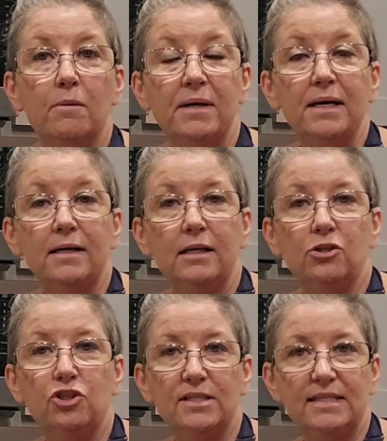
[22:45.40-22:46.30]
I'm going to
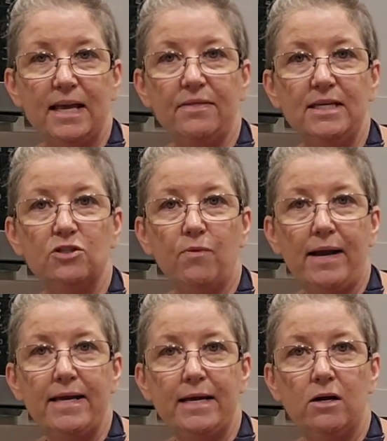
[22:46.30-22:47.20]
just set these
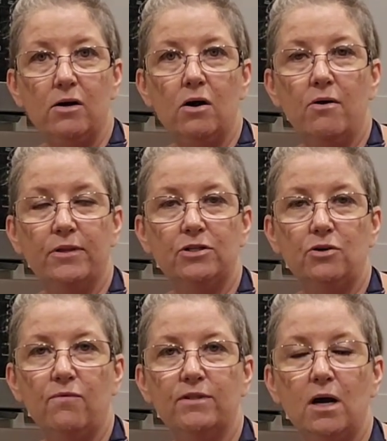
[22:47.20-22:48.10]
right here on the
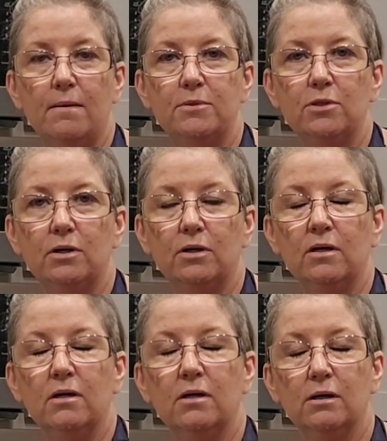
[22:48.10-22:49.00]
stove top to
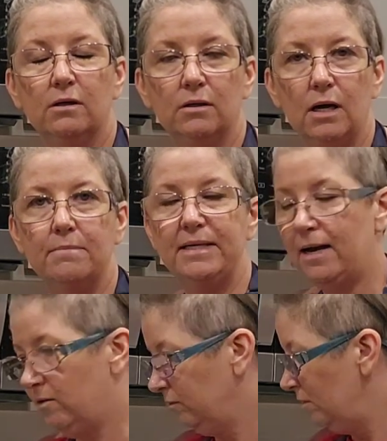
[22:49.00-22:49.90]
come
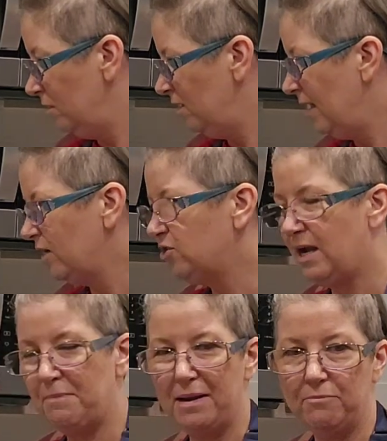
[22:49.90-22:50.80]
down. Actually,
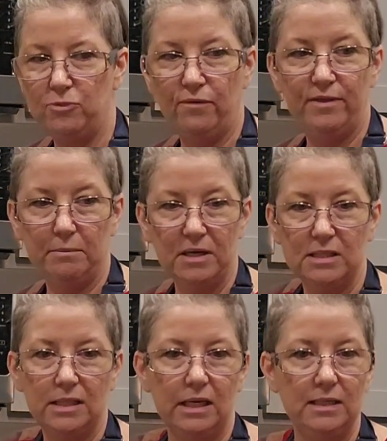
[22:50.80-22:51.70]
I might move them
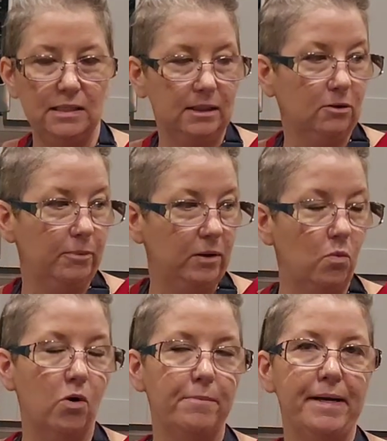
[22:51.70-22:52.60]
because it is a little bit
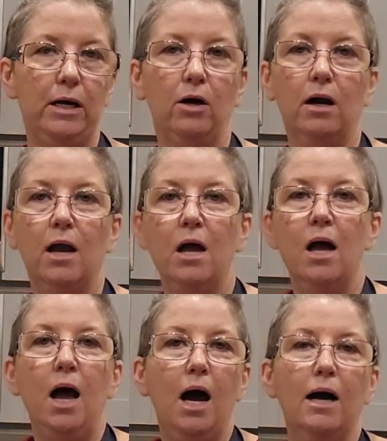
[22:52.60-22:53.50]
warm here.
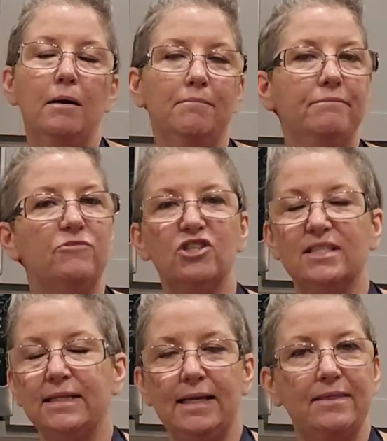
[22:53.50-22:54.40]
Just
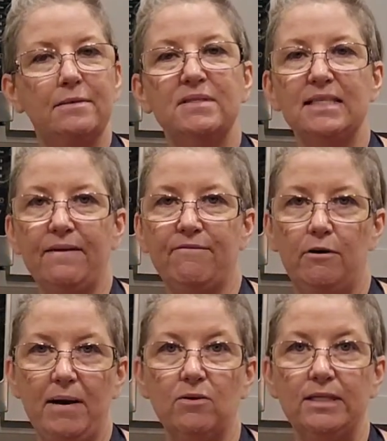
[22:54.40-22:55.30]
to let them sit for
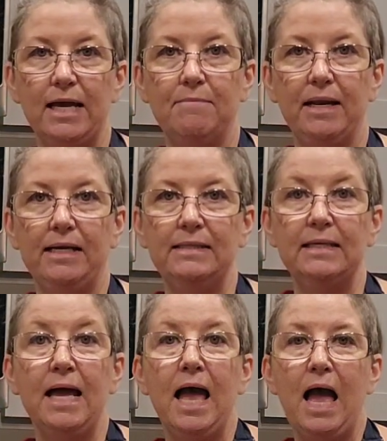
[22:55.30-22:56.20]
about 10 minutes,
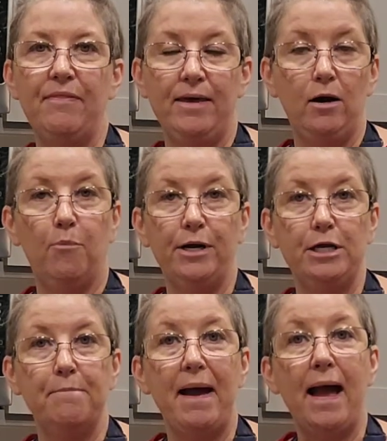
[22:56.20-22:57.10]
and then I'll bring
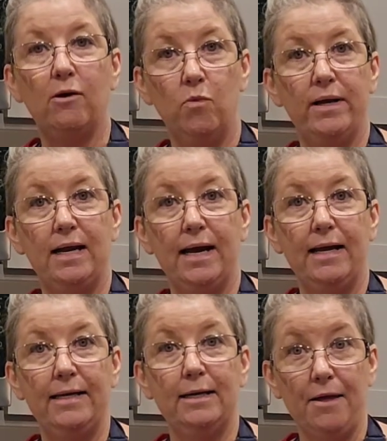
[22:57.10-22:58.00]
you back when
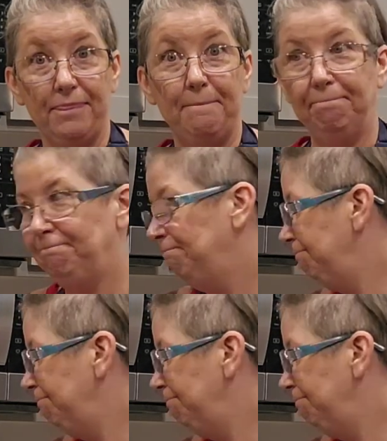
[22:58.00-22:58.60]
I cut them.